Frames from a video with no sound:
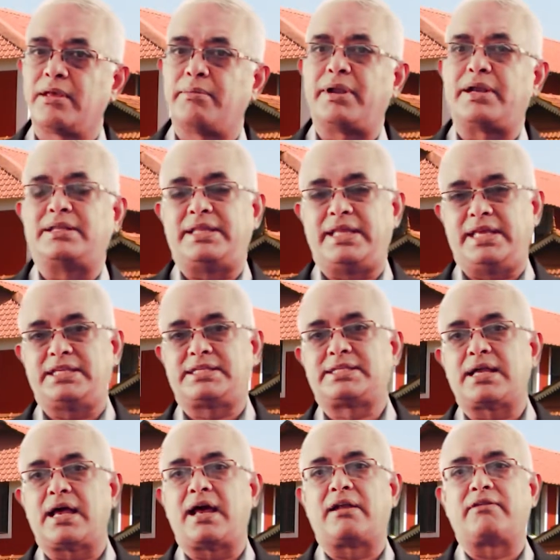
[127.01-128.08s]
but
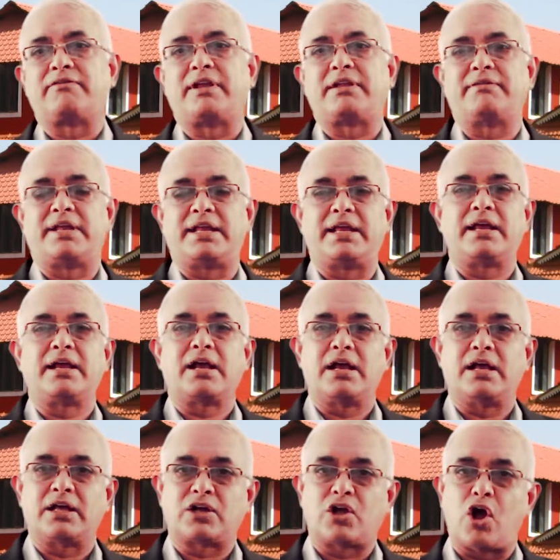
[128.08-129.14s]
these are very
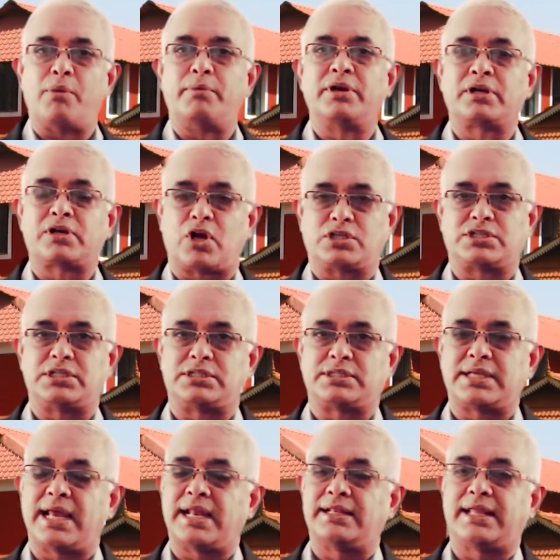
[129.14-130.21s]
common
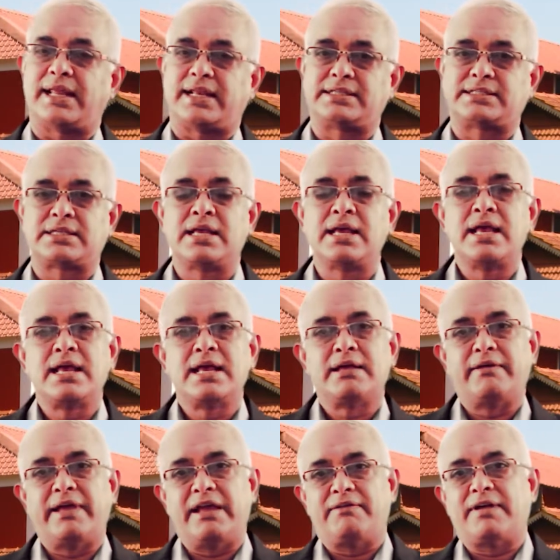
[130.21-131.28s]
causes, and there is
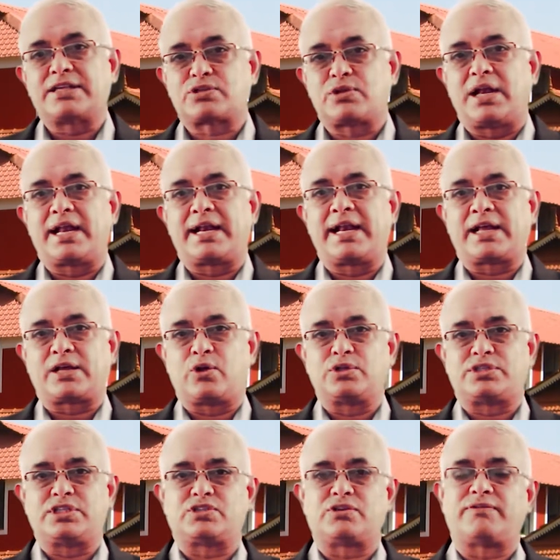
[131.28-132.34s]
avascular
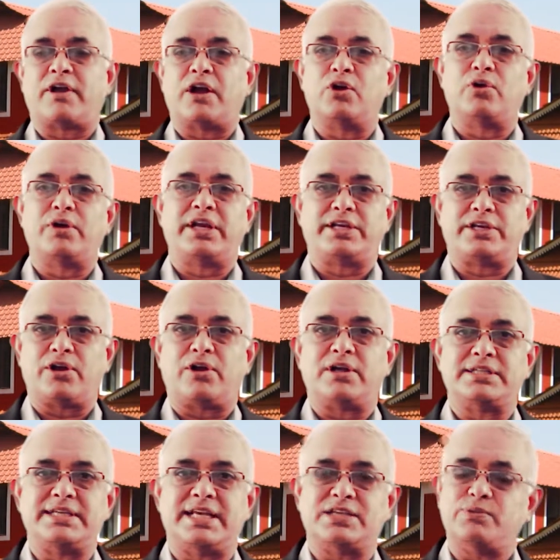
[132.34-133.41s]
necrosis of unknown
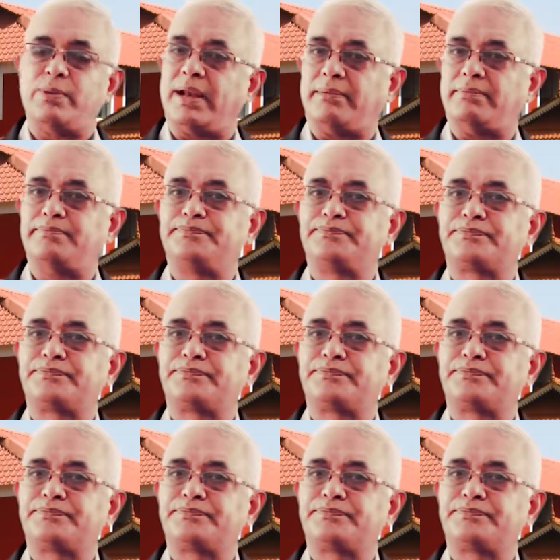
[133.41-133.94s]
etiology as well.